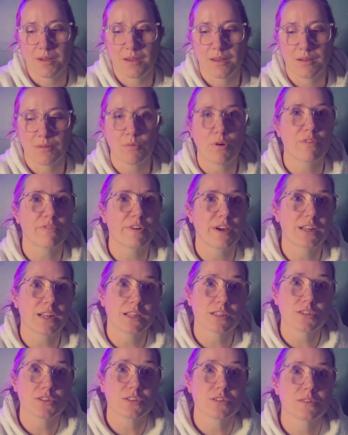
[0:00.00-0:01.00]
what
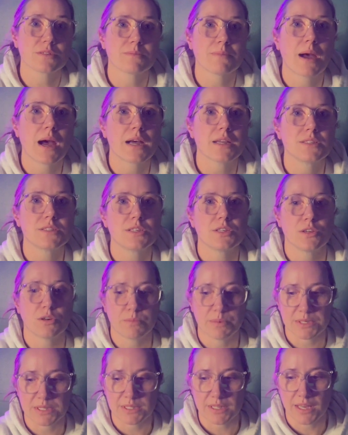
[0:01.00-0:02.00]
financials matter to your
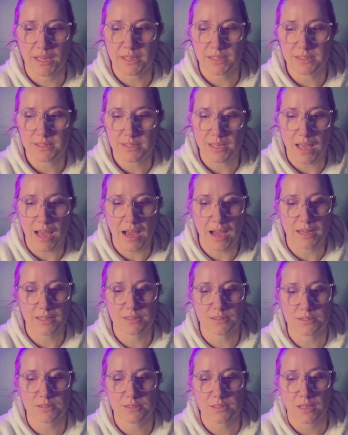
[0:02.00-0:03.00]
business,
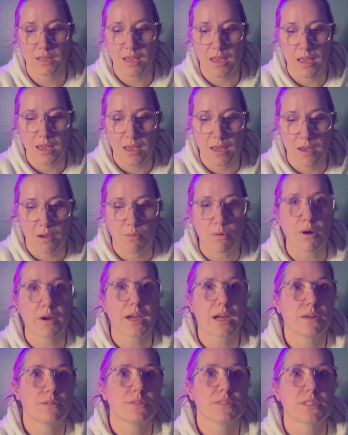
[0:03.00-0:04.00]
and what
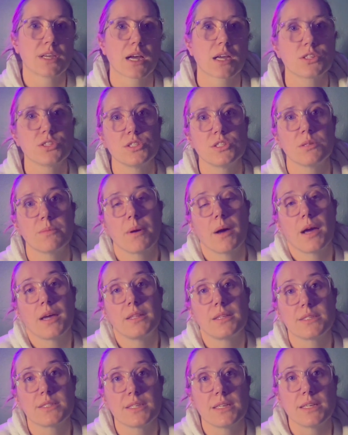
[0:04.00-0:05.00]
accountants actually do
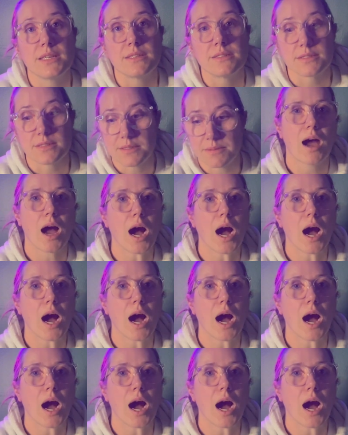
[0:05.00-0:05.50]
behind the scenes.